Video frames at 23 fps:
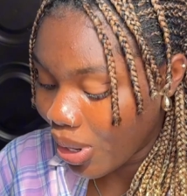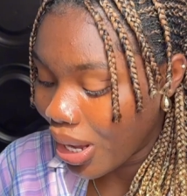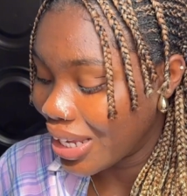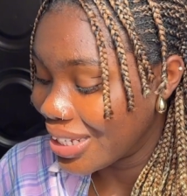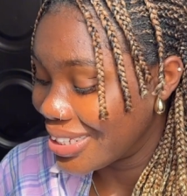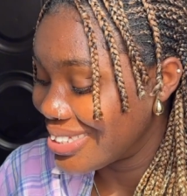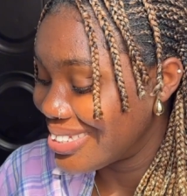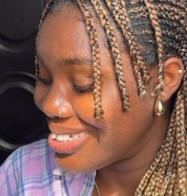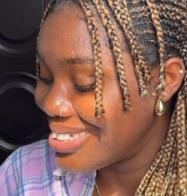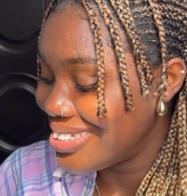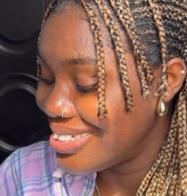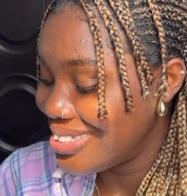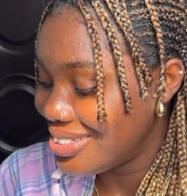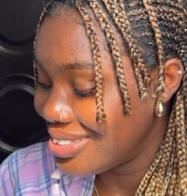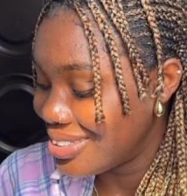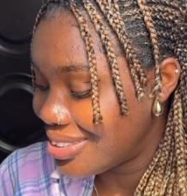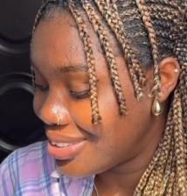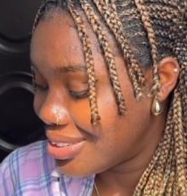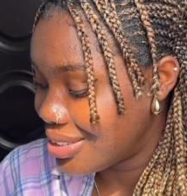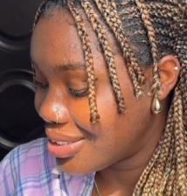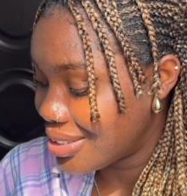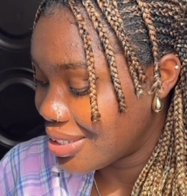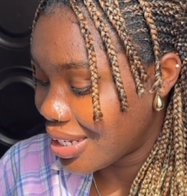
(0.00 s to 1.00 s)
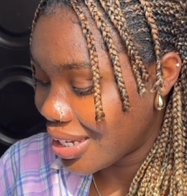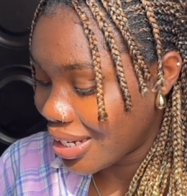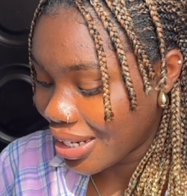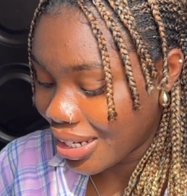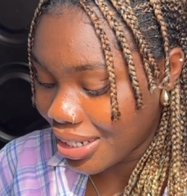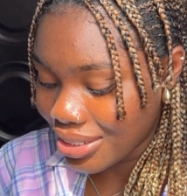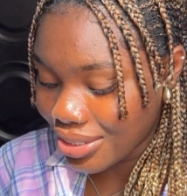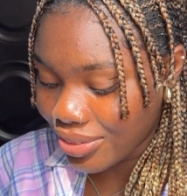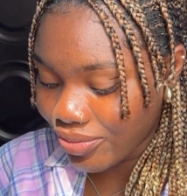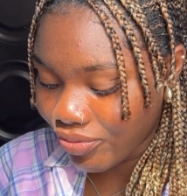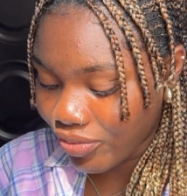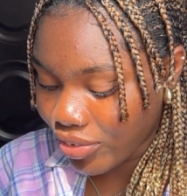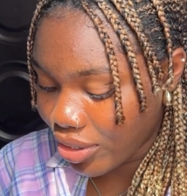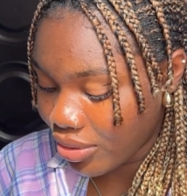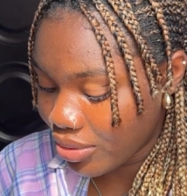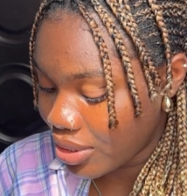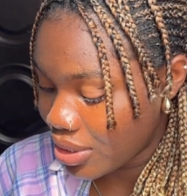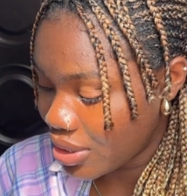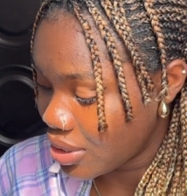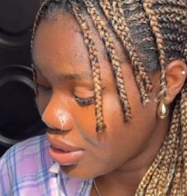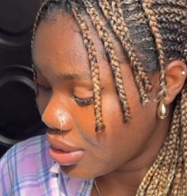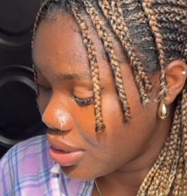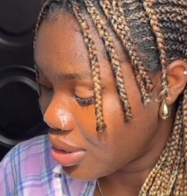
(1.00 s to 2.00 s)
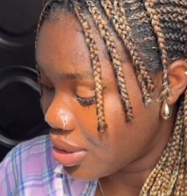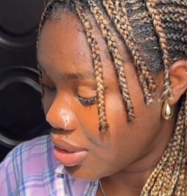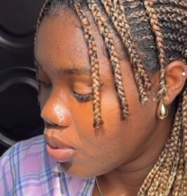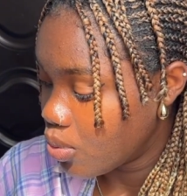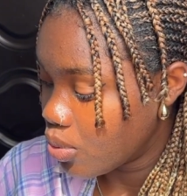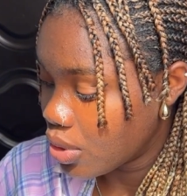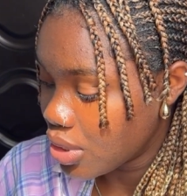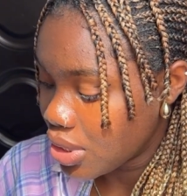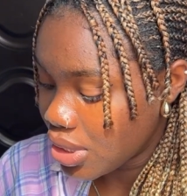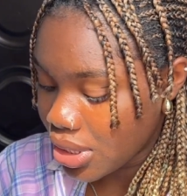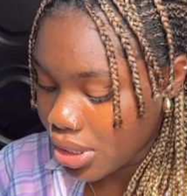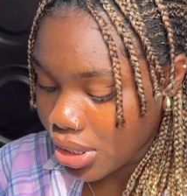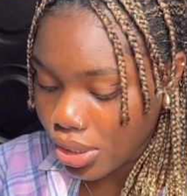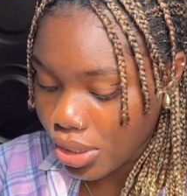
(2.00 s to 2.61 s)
at least, like at the very least, once a